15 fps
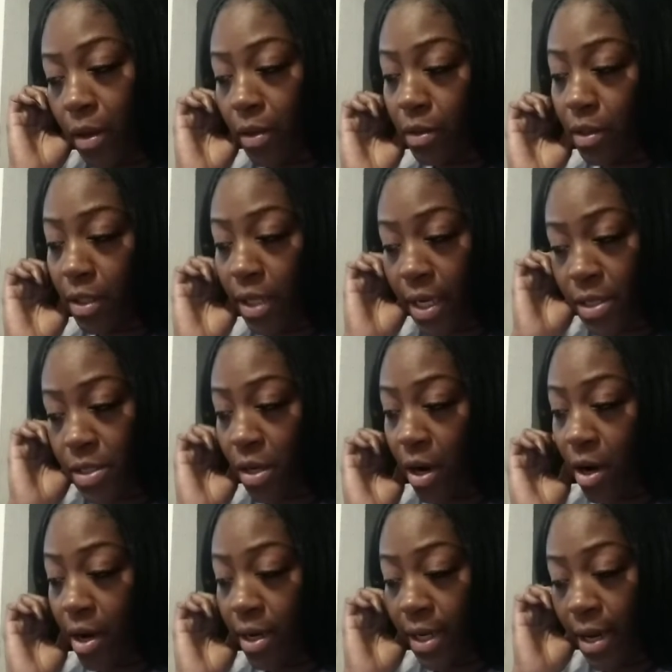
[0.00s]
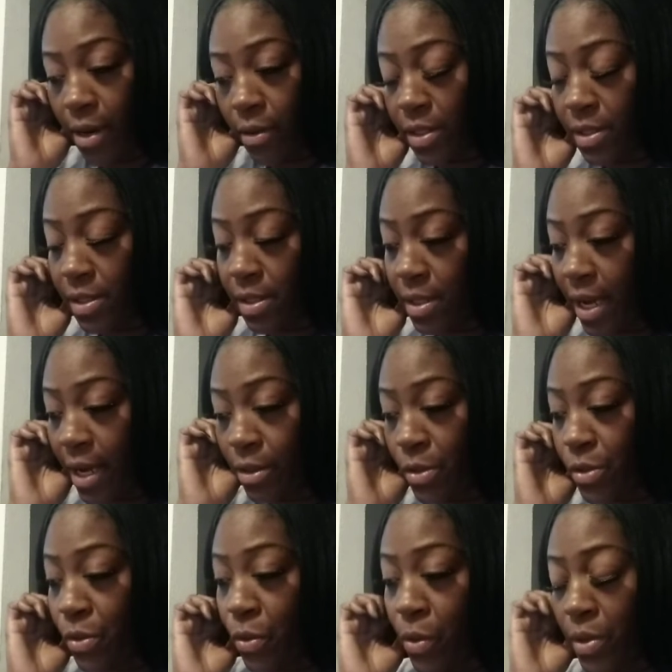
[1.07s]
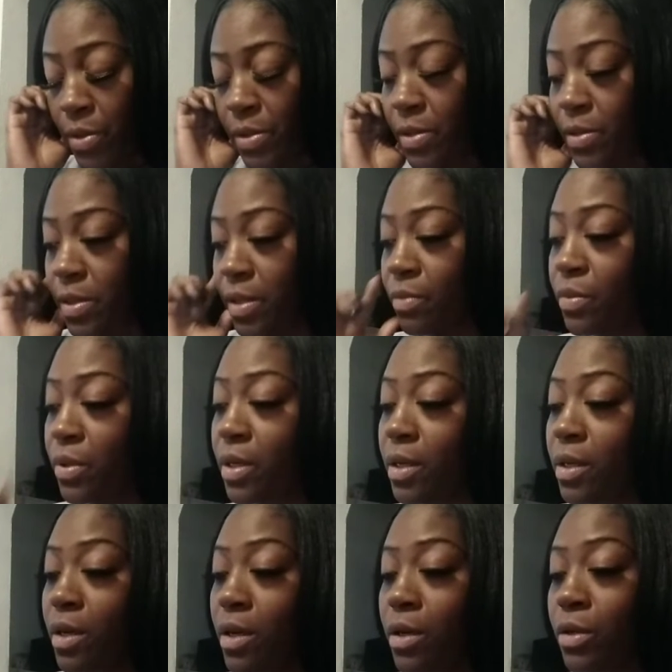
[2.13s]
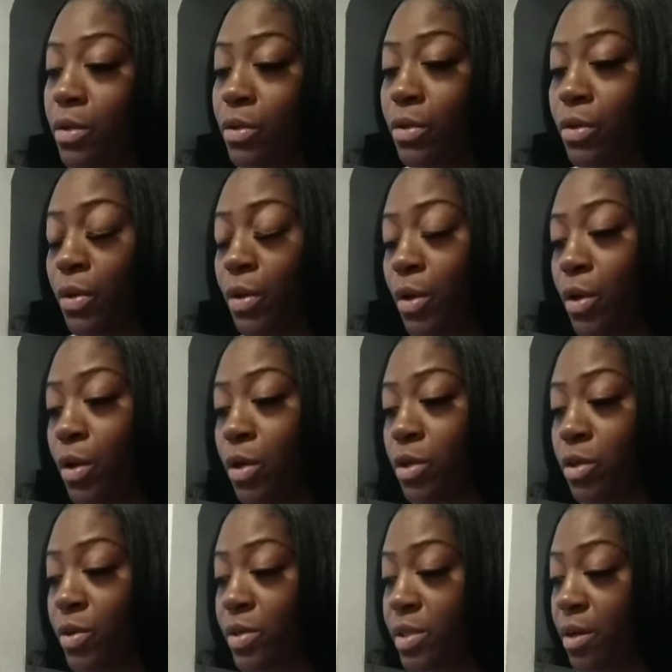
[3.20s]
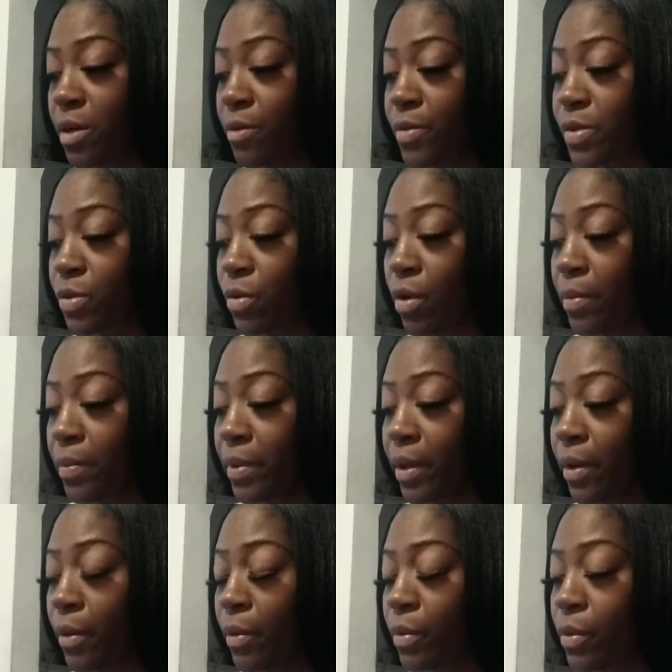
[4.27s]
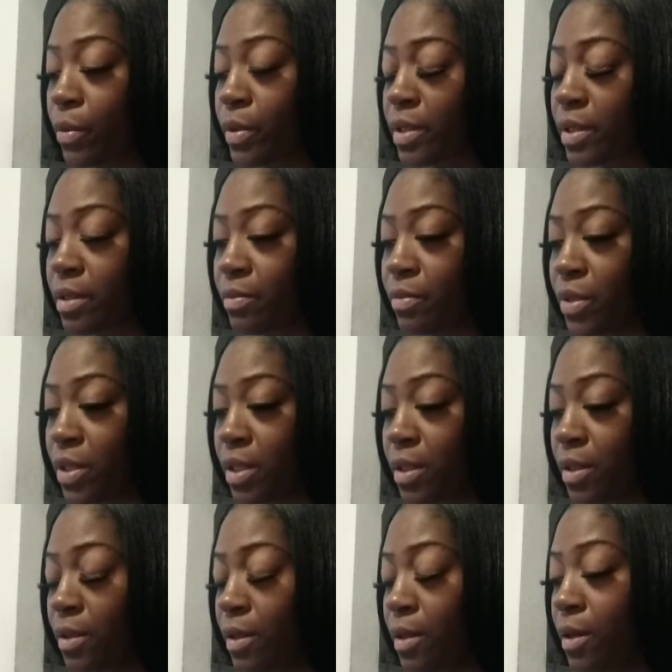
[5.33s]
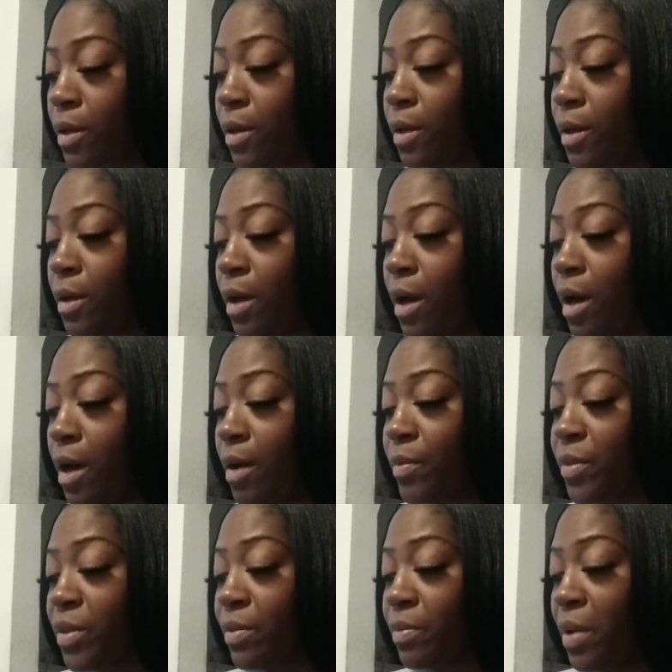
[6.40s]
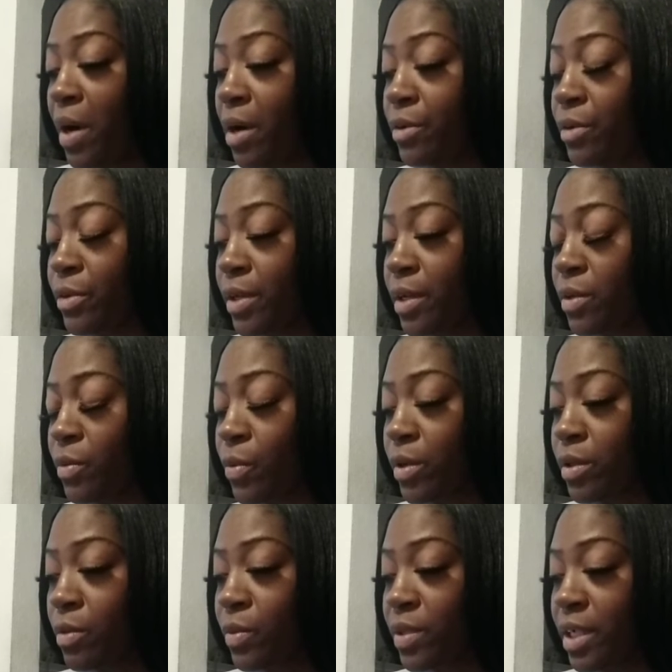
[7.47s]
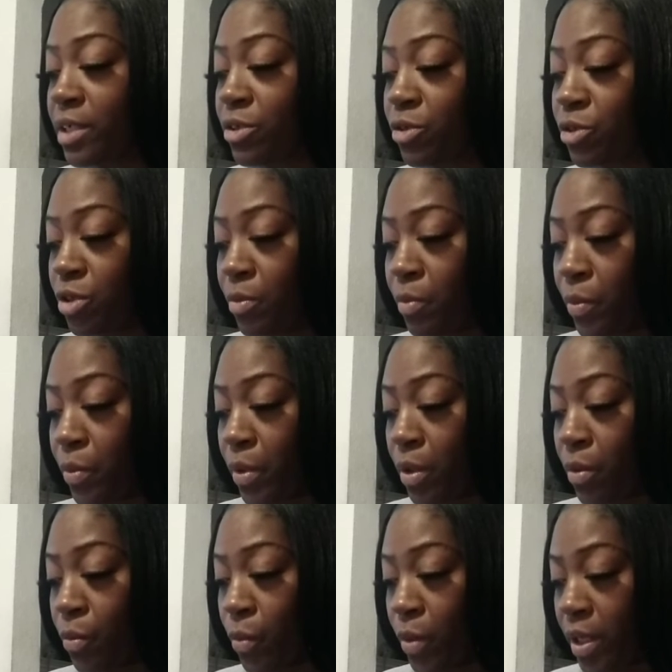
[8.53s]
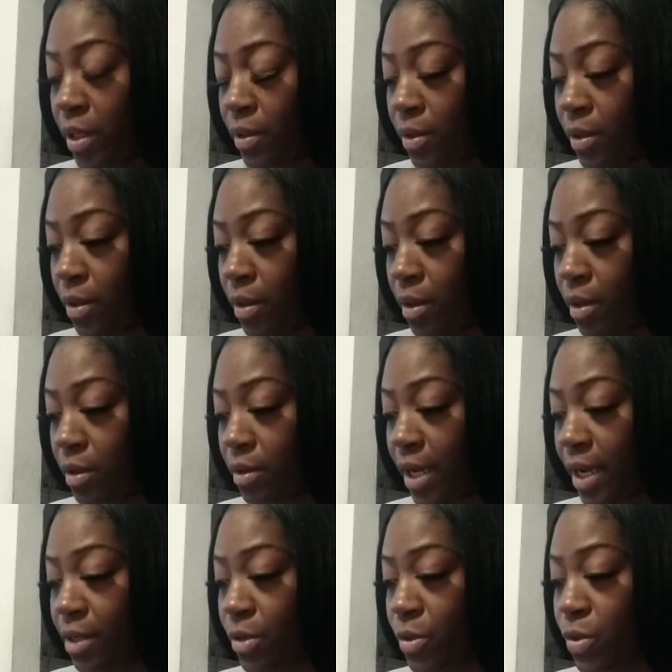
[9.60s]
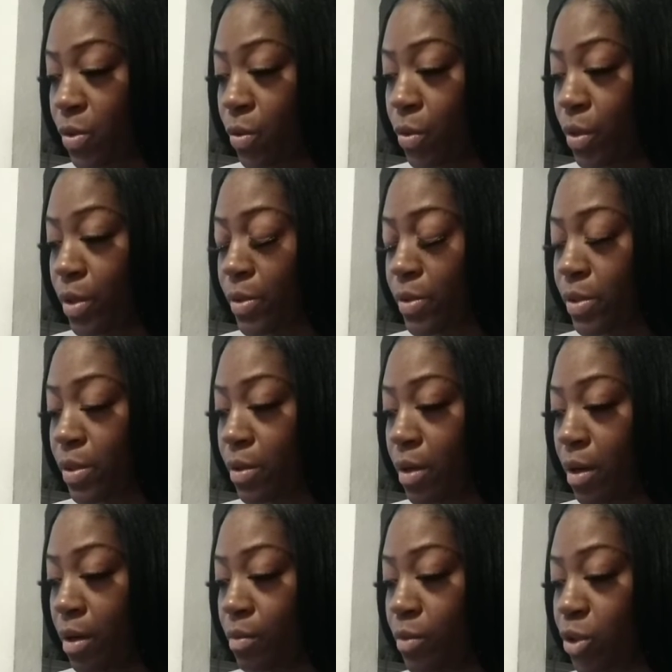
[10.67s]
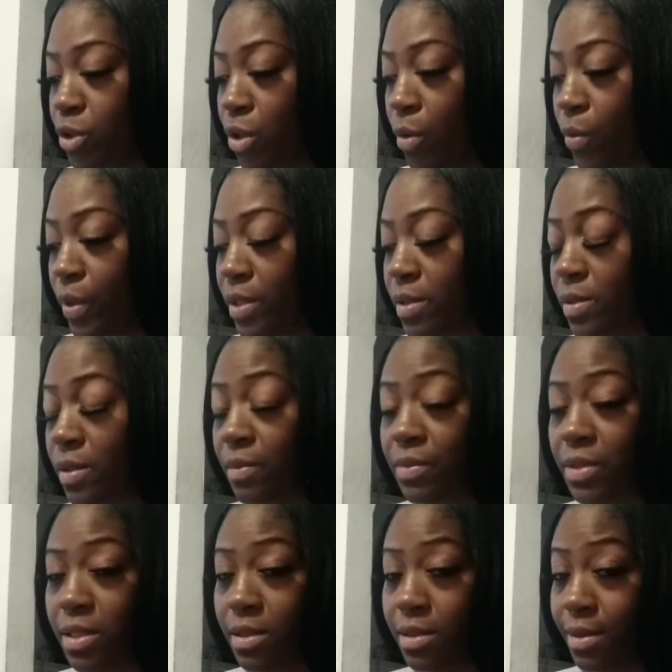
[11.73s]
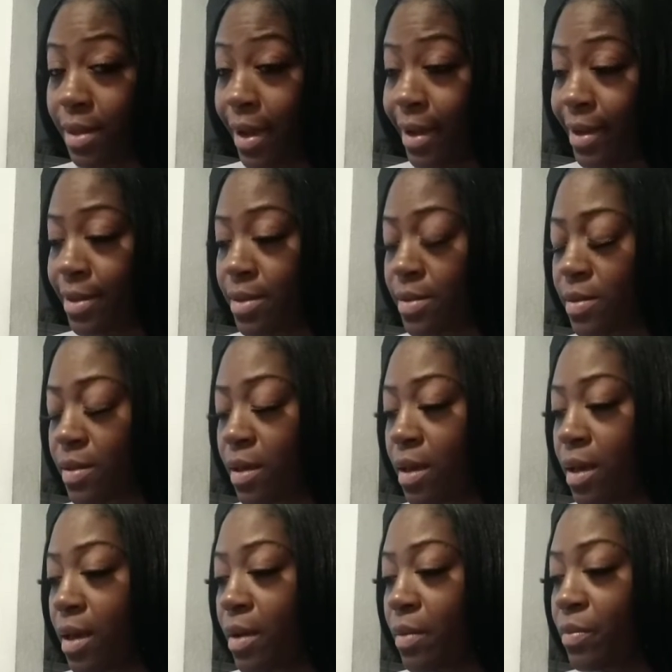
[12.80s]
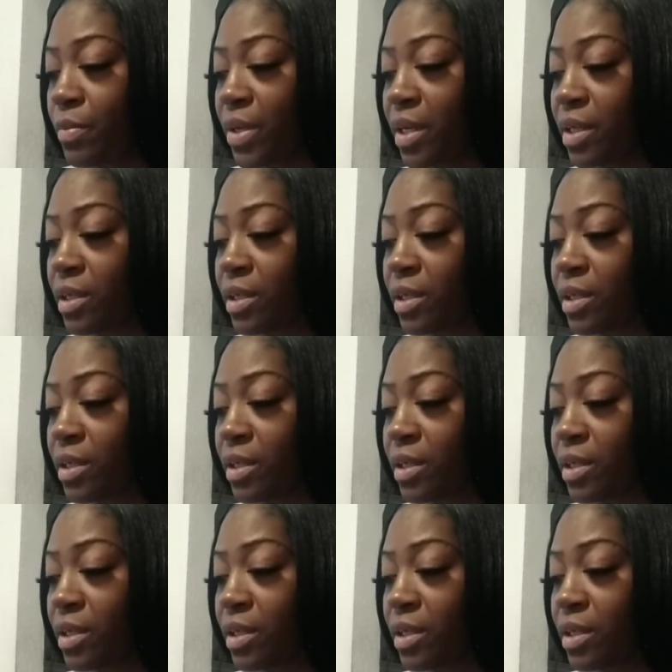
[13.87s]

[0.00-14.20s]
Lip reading: The next card out is the Nine of Swords. This could be yourself, Scorpio, or it could be the partner that you were in the relationship with. A Nine of Swords showing sleepless nights, being